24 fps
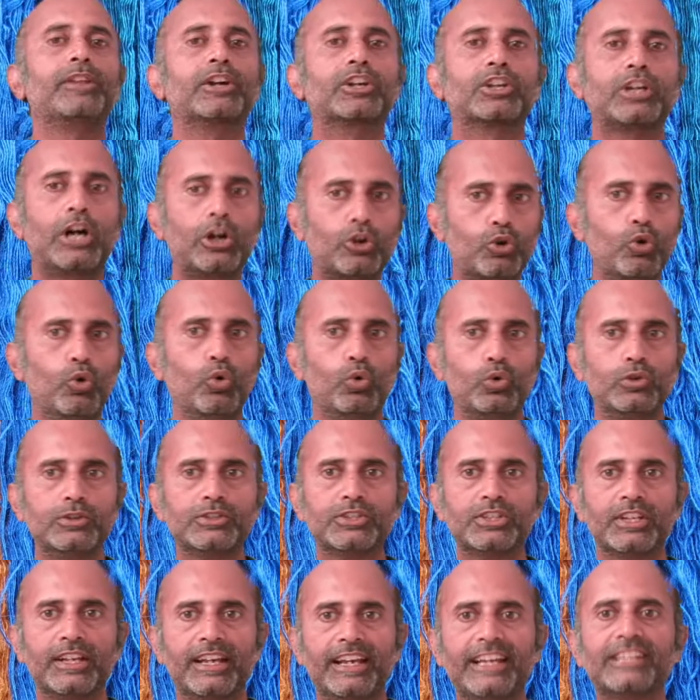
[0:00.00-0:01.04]

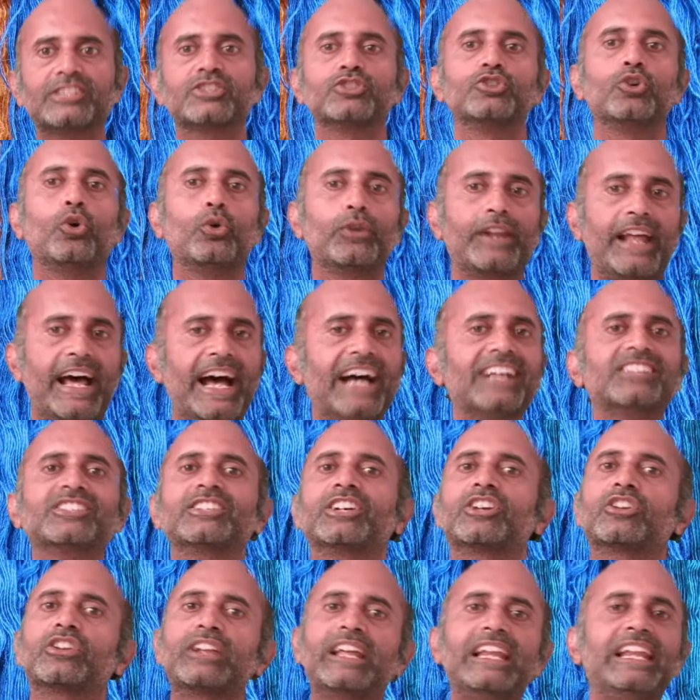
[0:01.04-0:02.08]
cocoons is known as
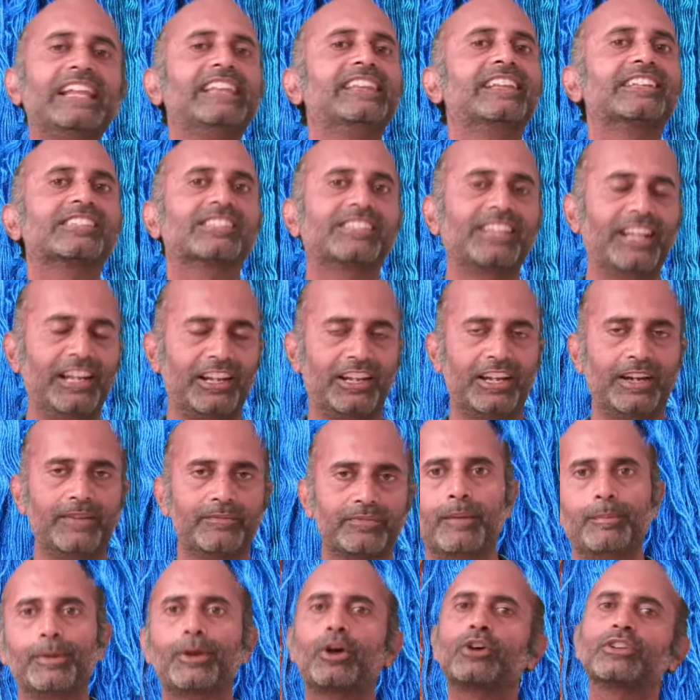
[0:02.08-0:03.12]
reeling the
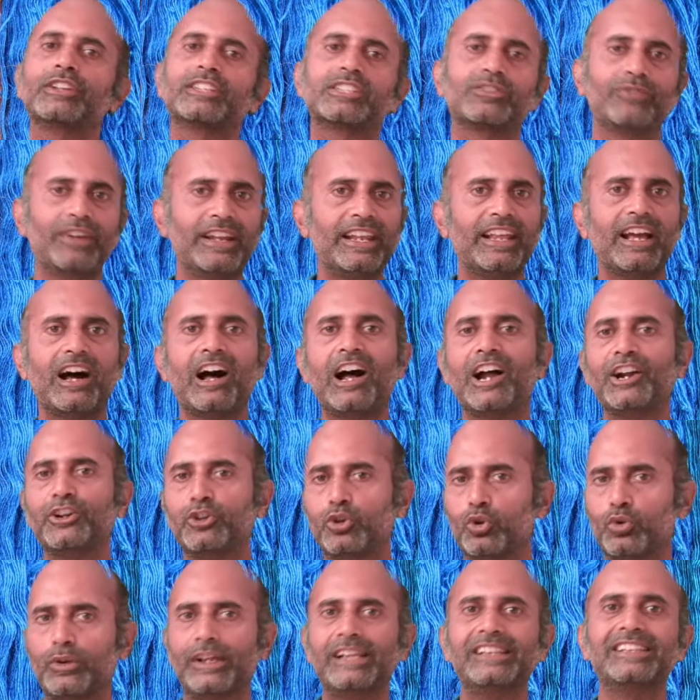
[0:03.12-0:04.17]
silk, because it's very hard
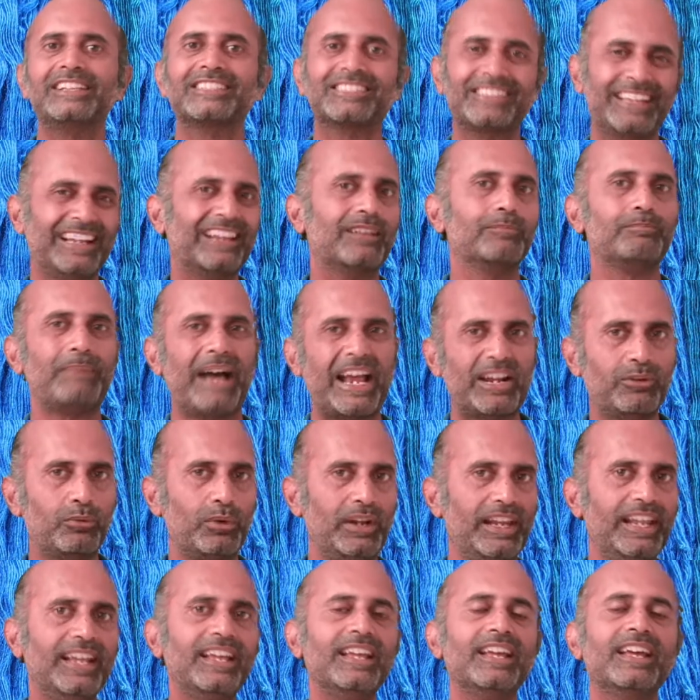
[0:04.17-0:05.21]
to reel the silk
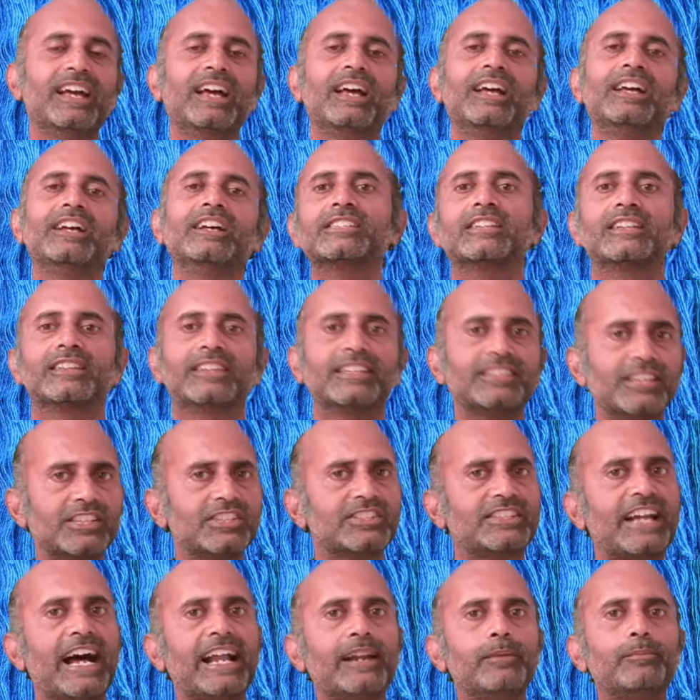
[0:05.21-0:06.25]
manually. This is
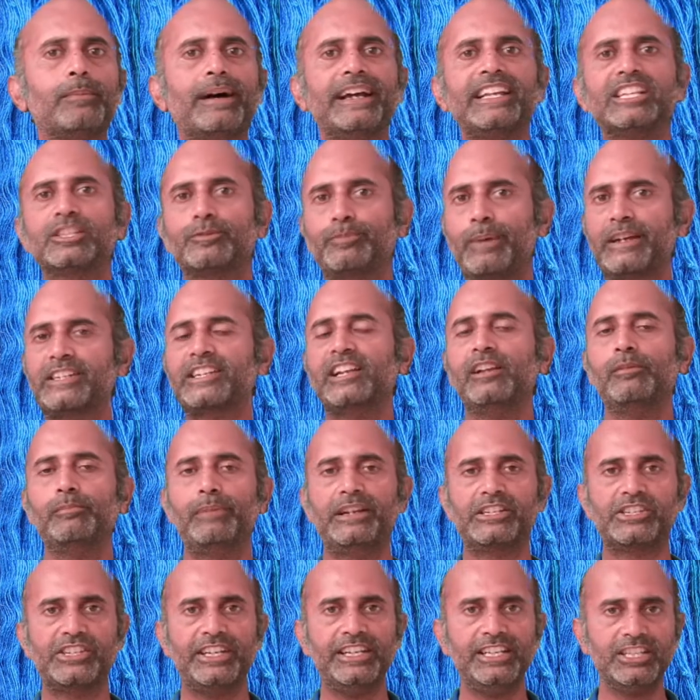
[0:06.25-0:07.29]
done by special
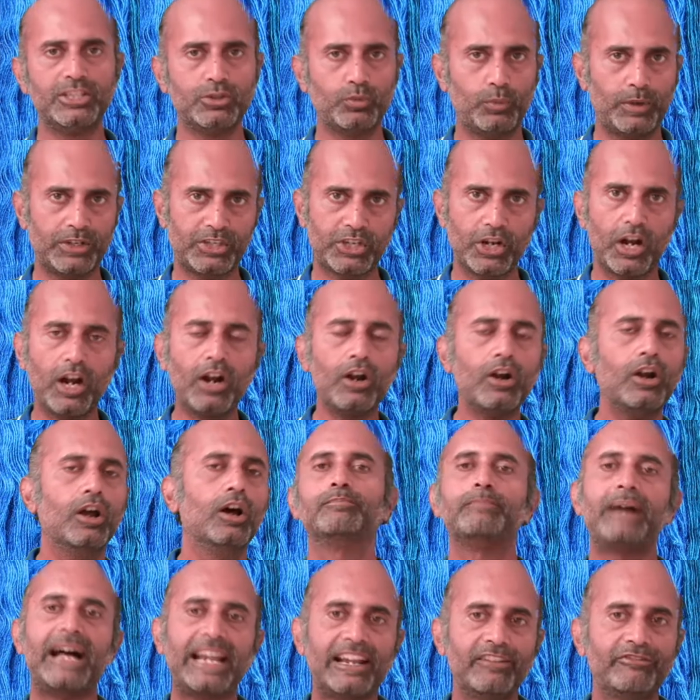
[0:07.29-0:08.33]
machines which are
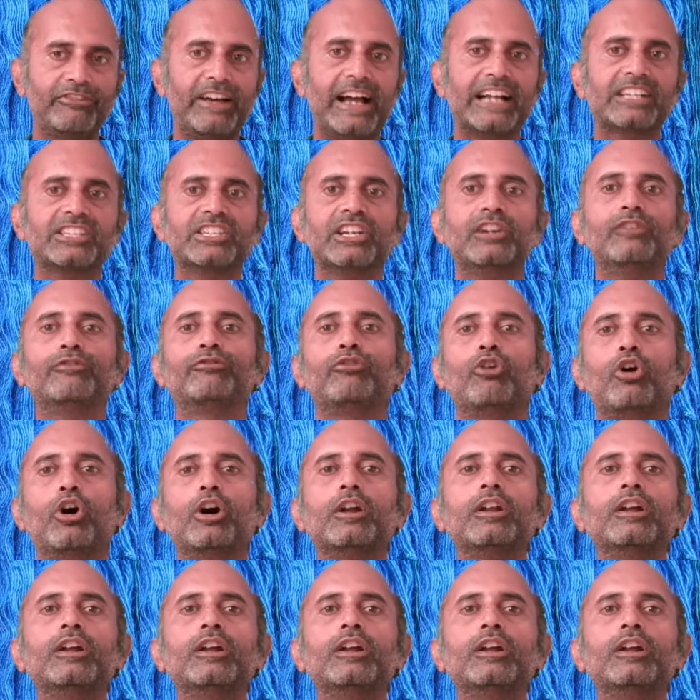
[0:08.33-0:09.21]
manufactured for